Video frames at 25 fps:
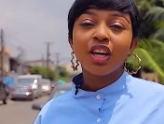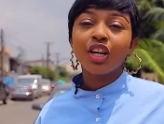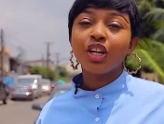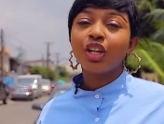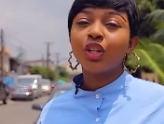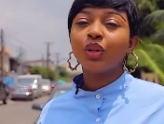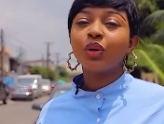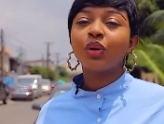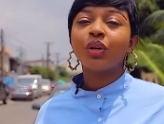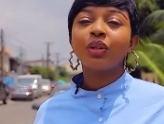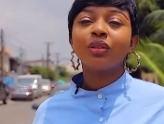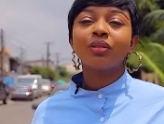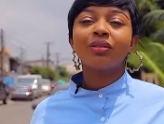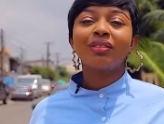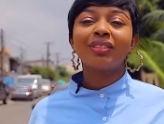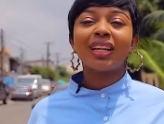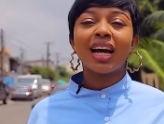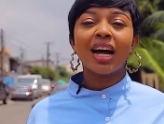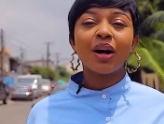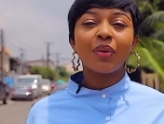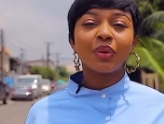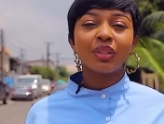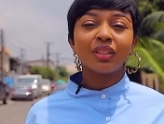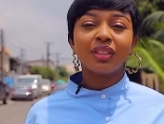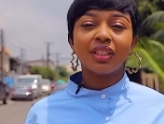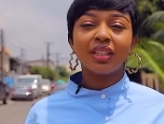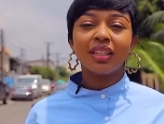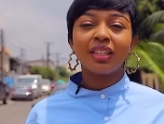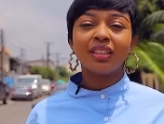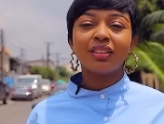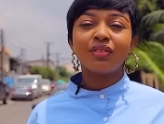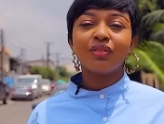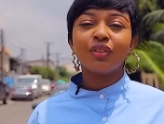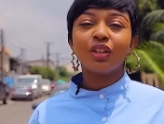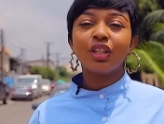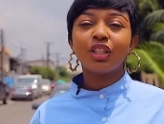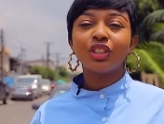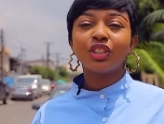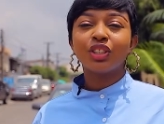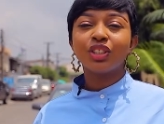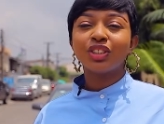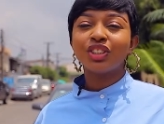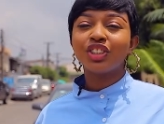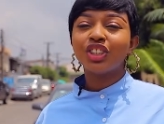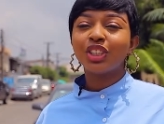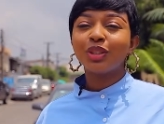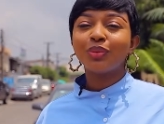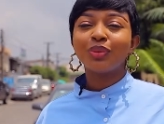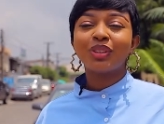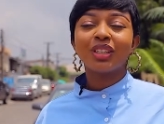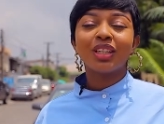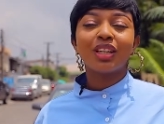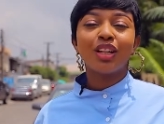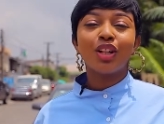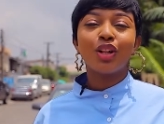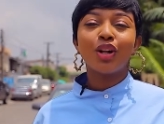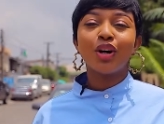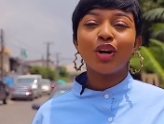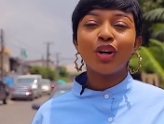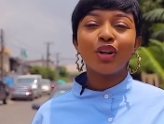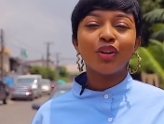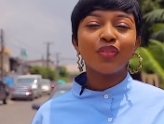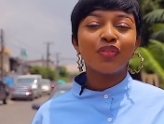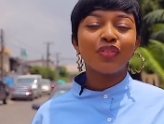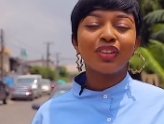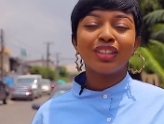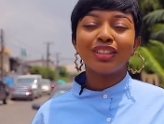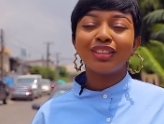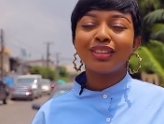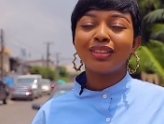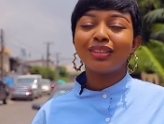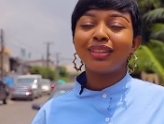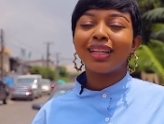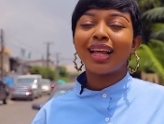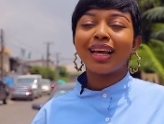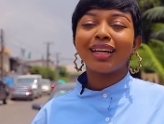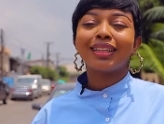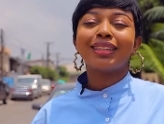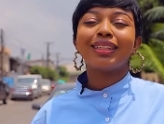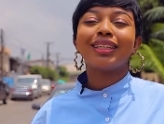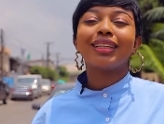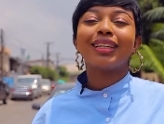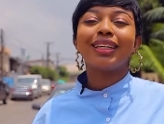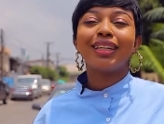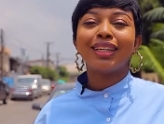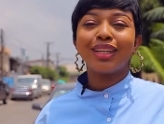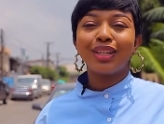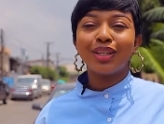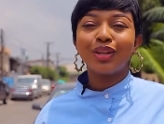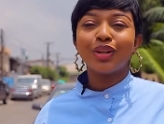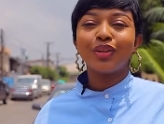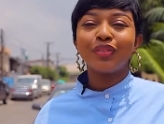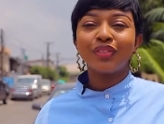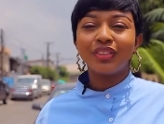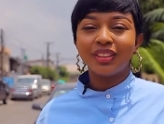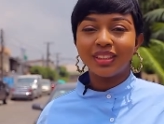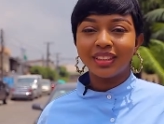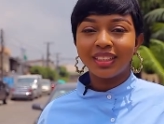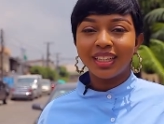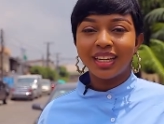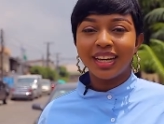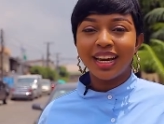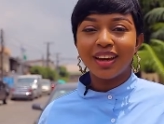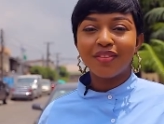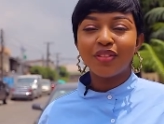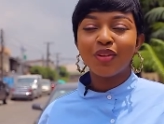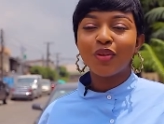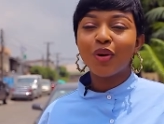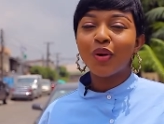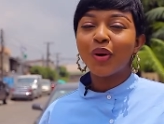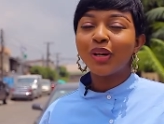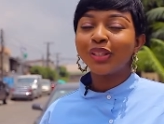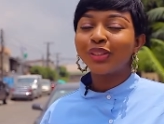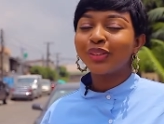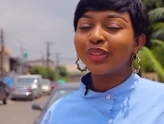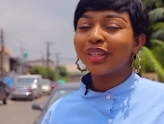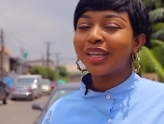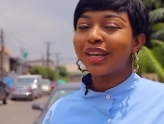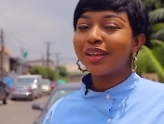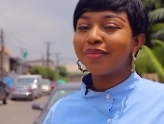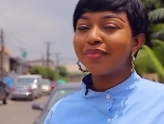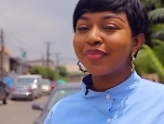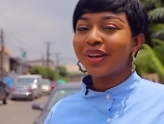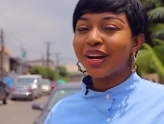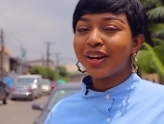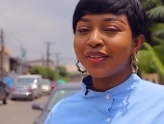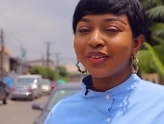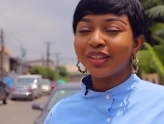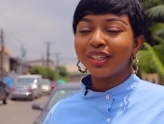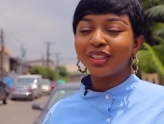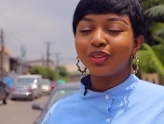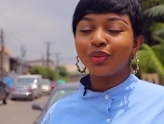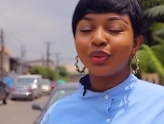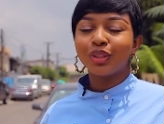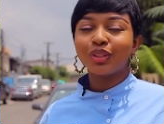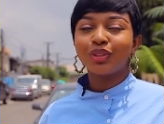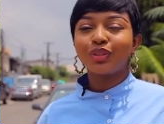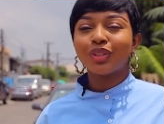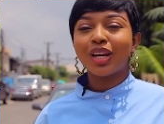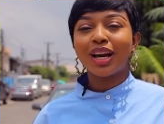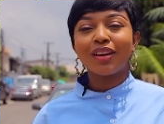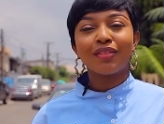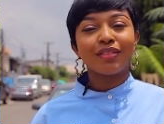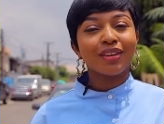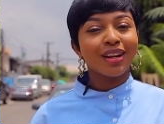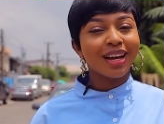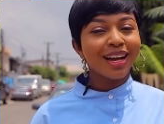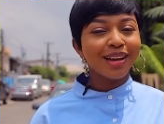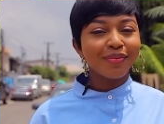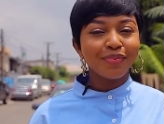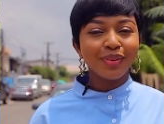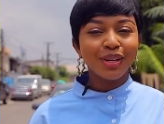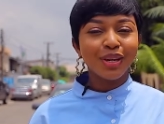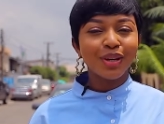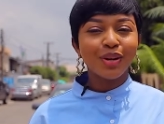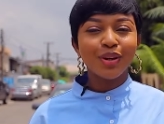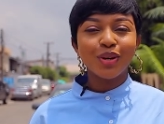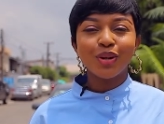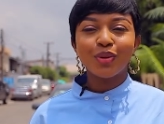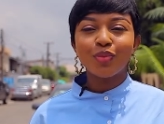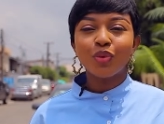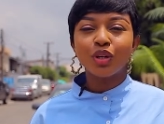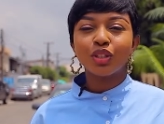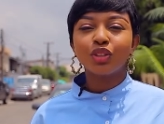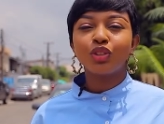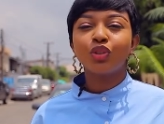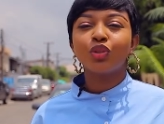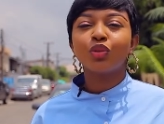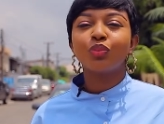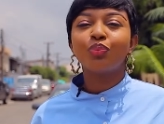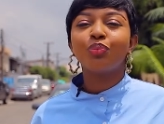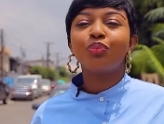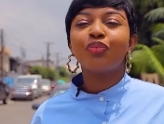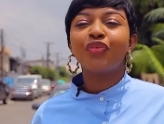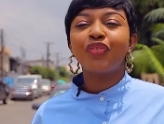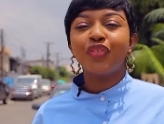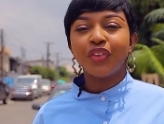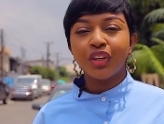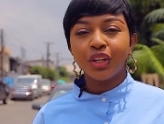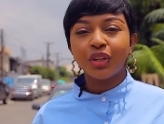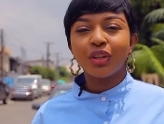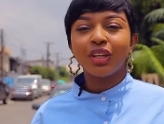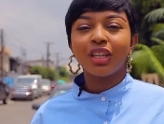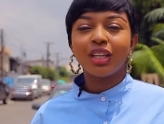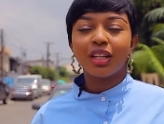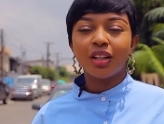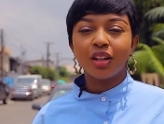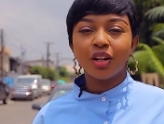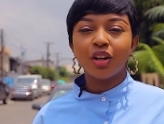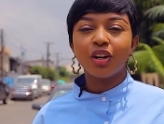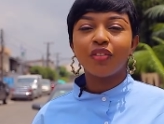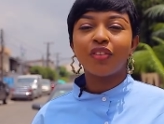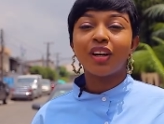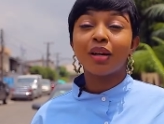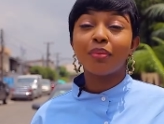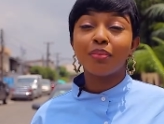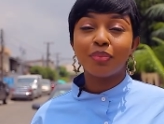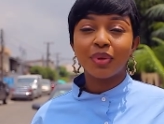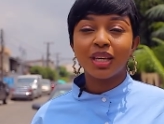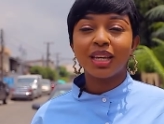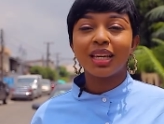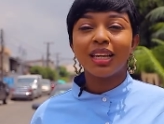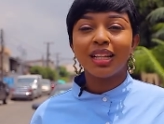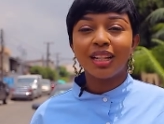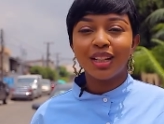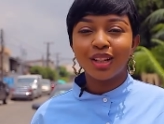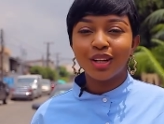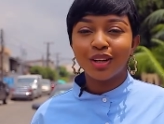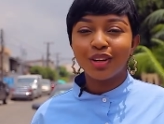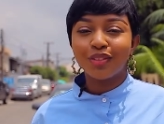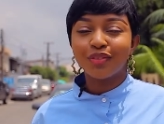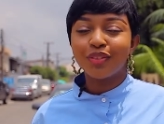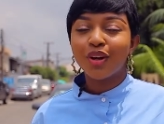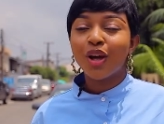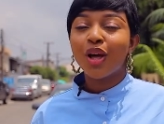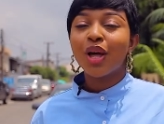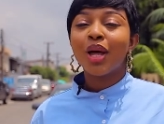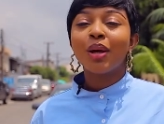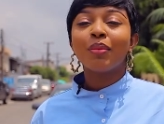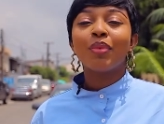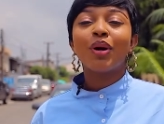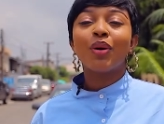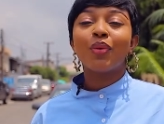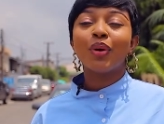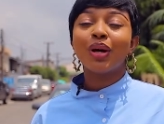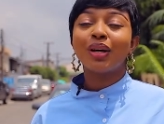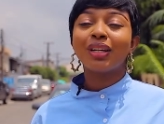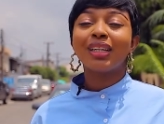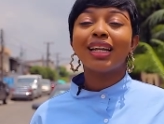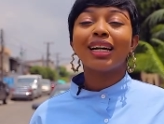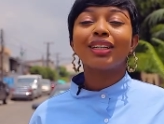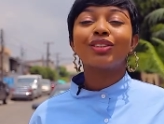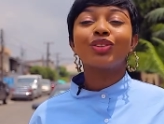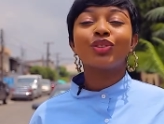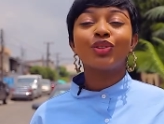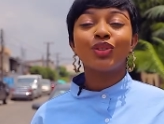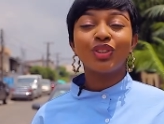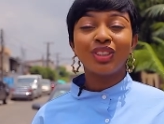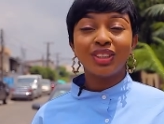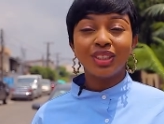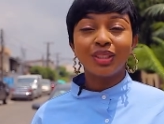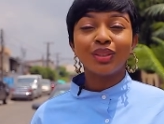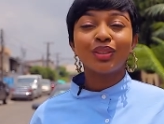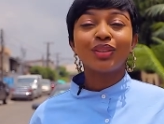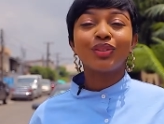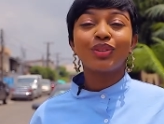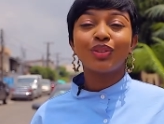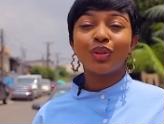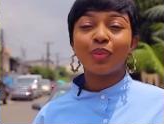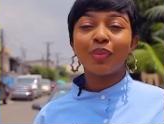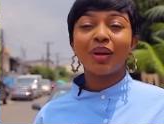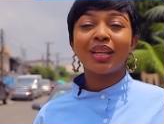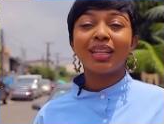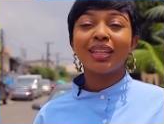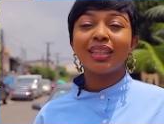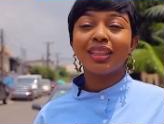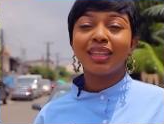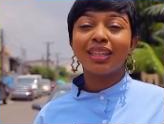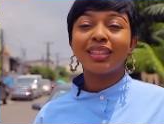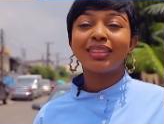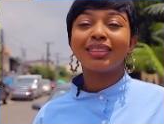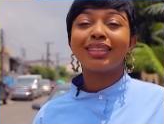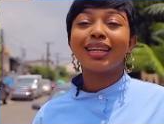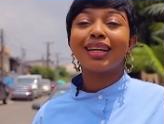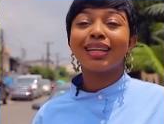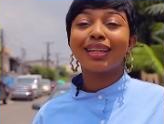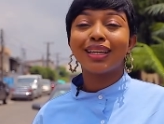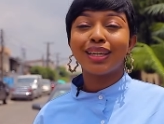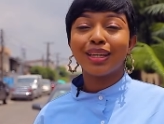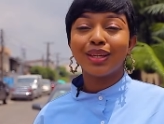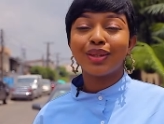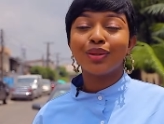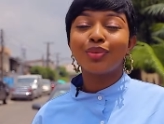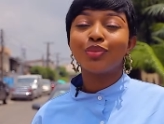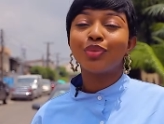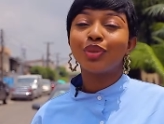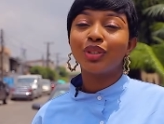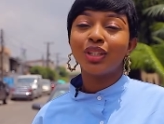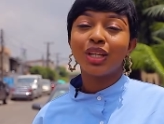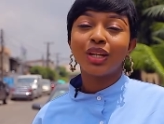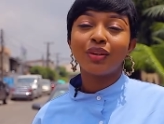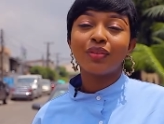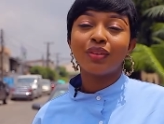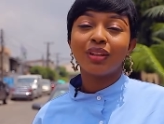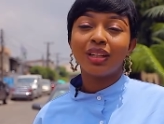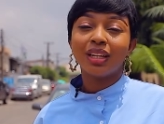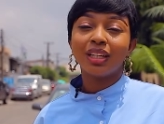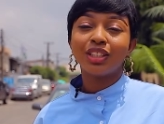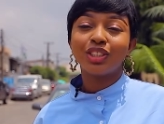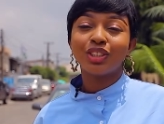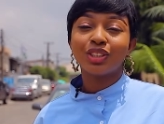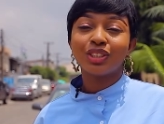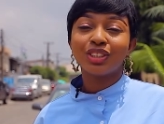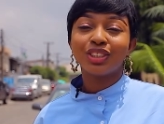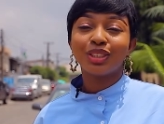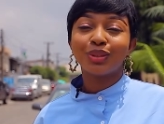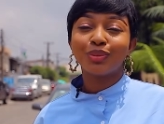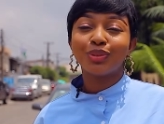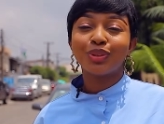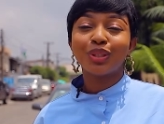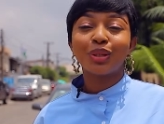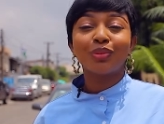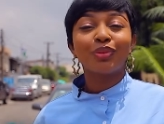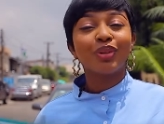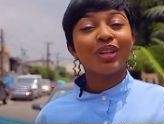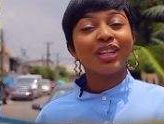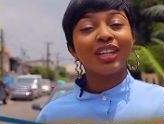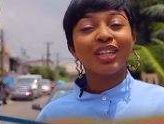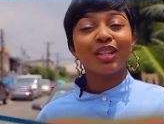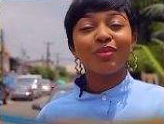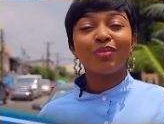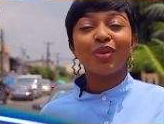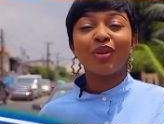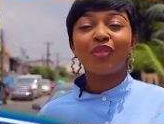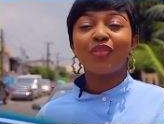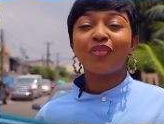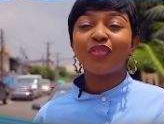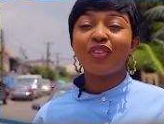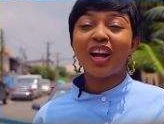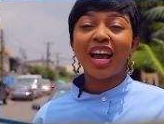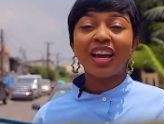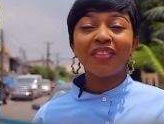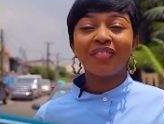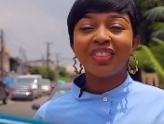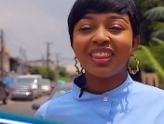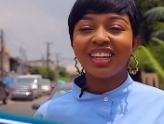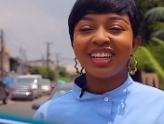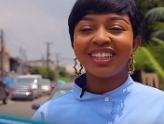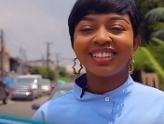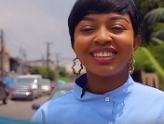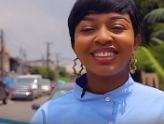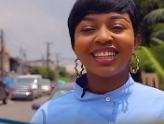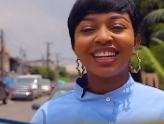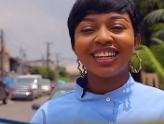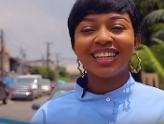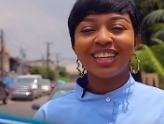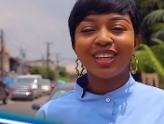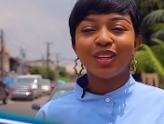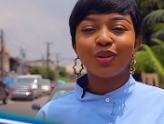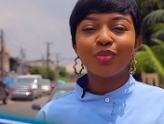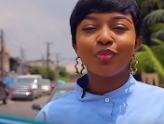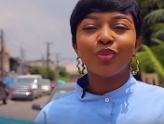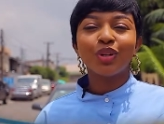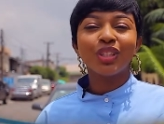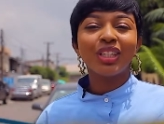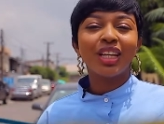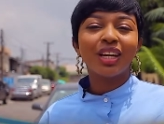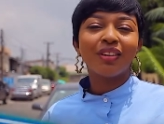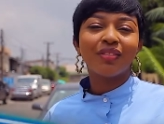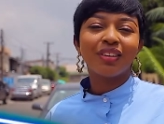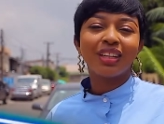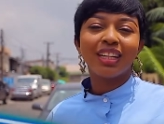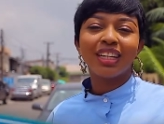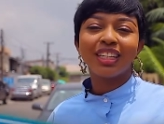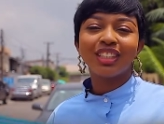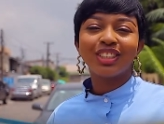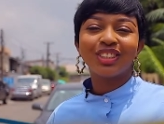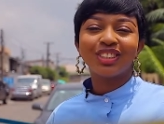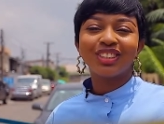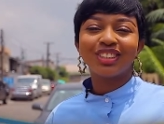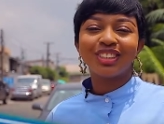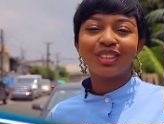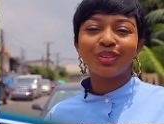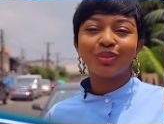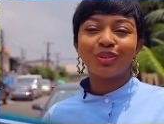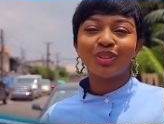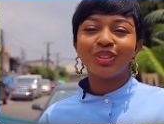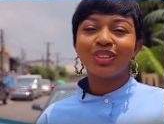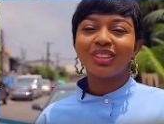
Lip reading: You know, nowadays relationships and love is like the key of the day. Everyone wants to get married, wants to have a happy home, wants to feel in love and be in love. But well, there are still so many things that kill modern relationships. So I'm talking about 5 things that kill modern relationships.